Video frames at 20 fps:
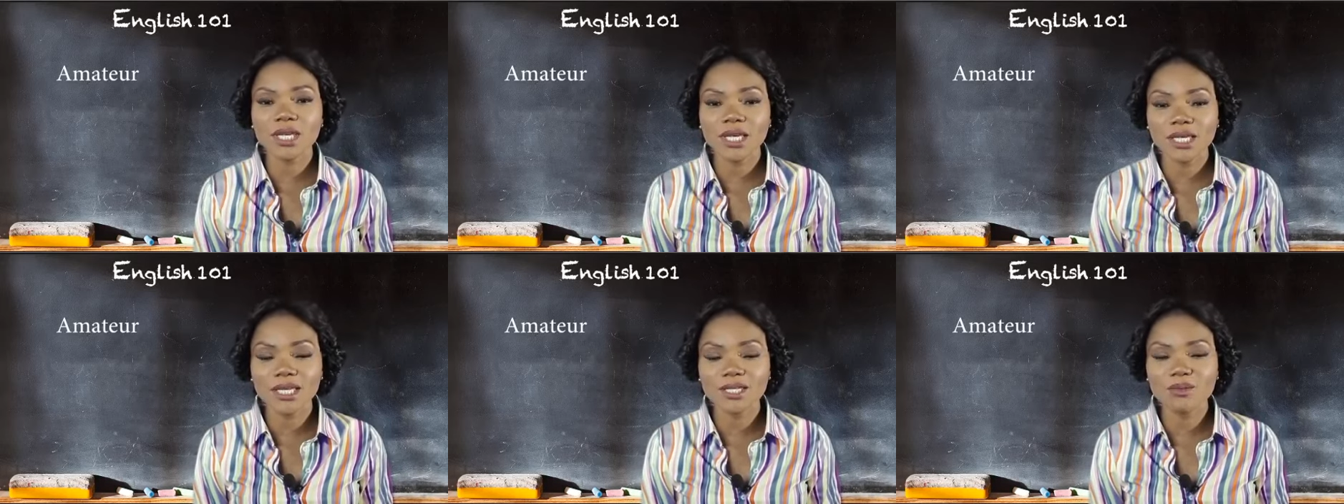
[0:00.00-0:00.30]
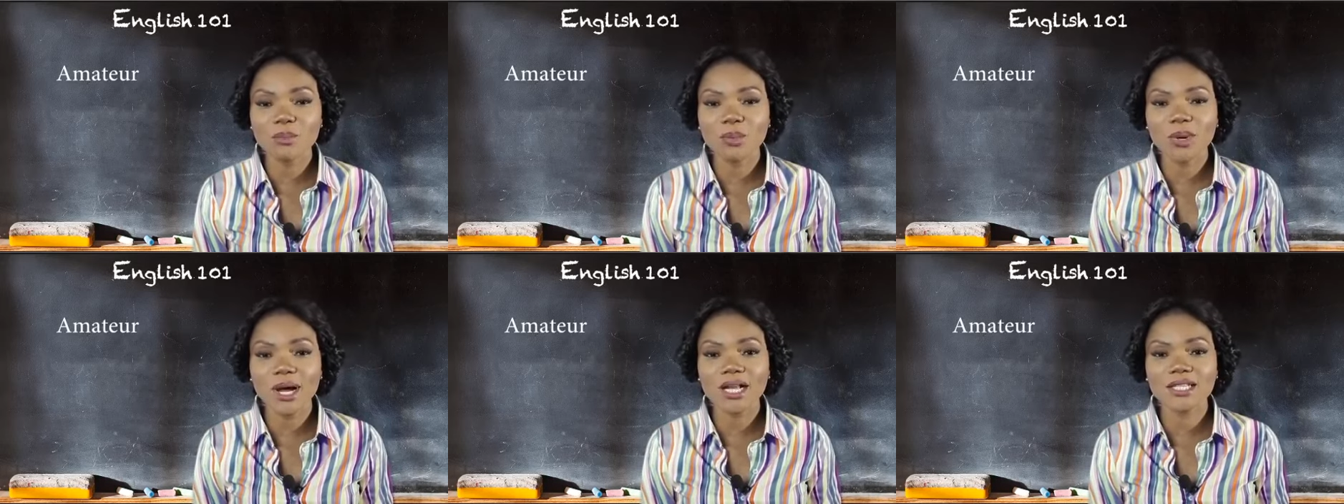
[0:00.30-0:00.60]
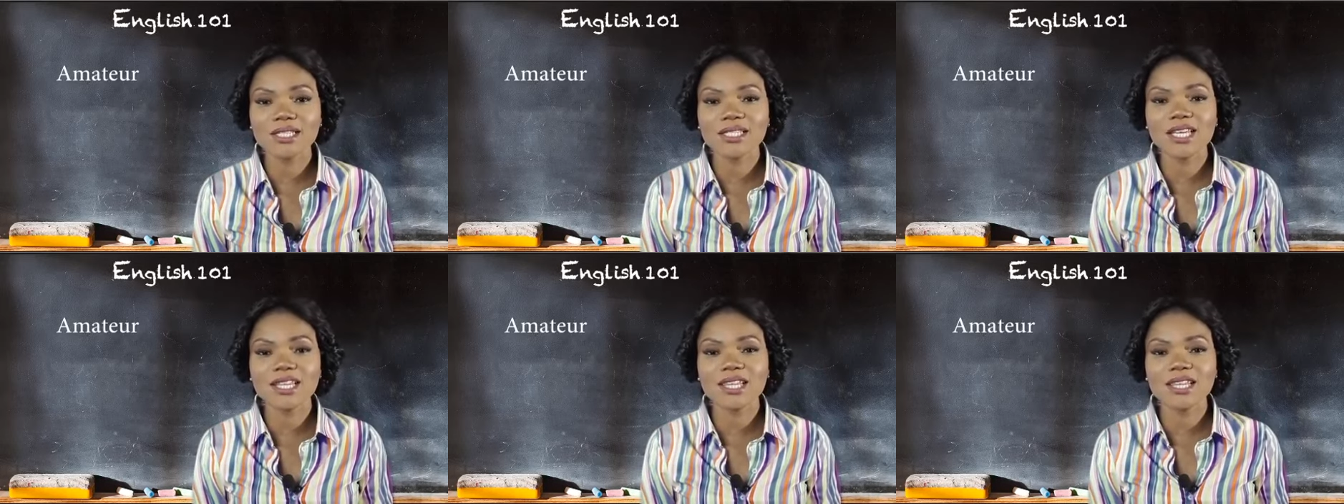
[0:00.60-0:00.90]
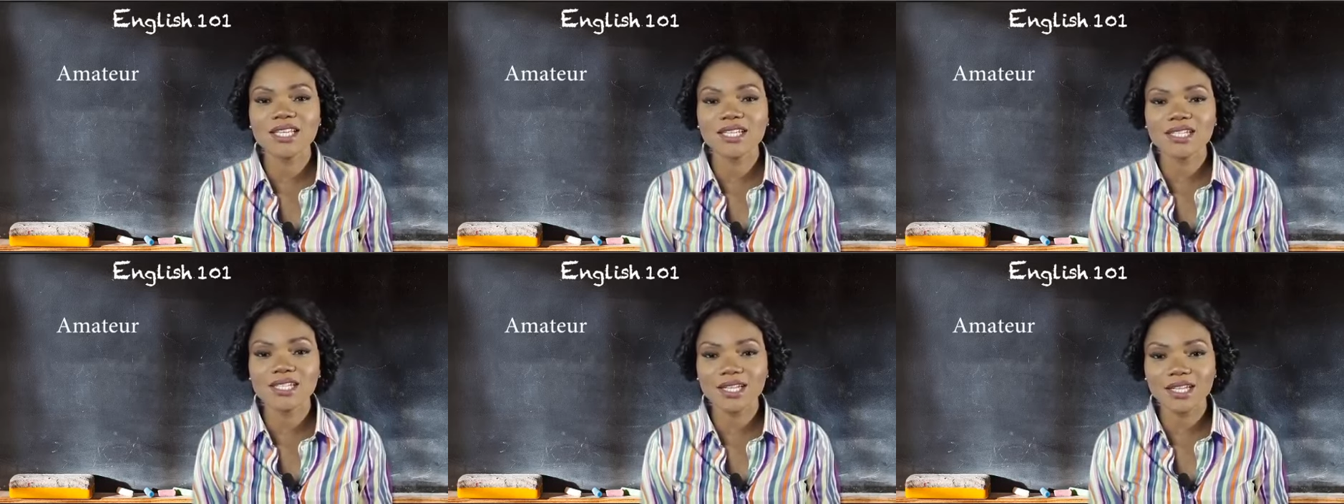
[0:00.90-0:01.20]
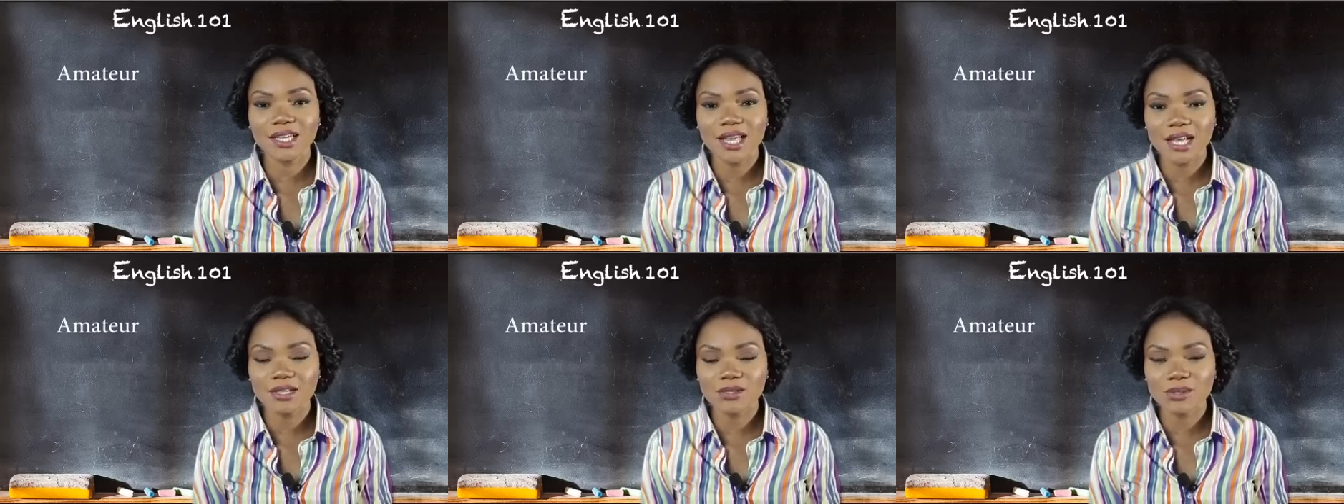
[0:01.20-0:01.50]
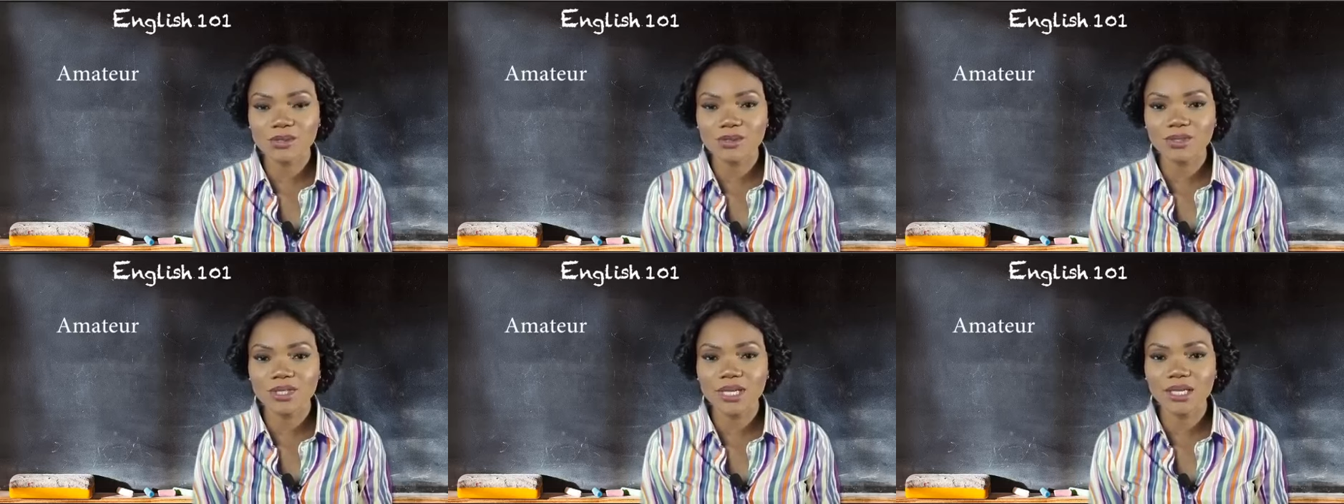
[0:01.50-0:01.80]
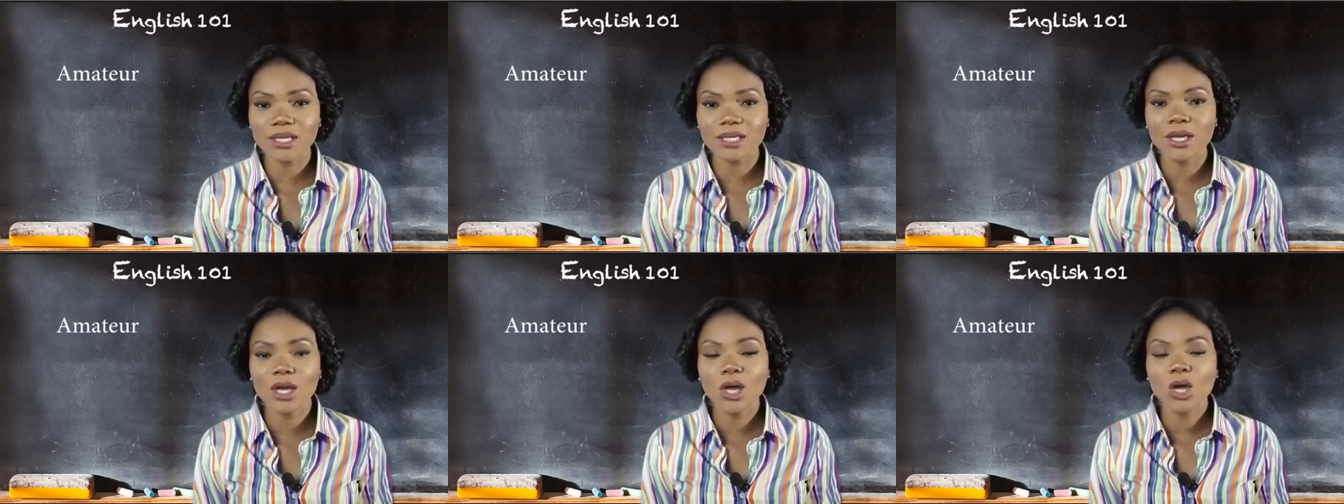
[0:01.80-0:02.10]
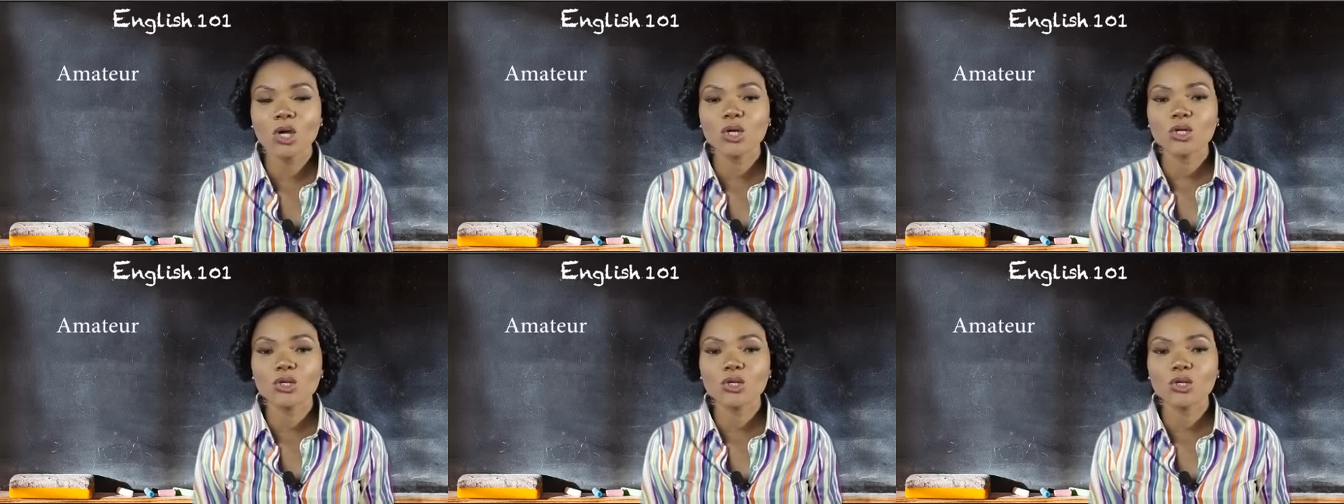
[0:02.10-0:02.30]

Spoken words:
taking part in this class today,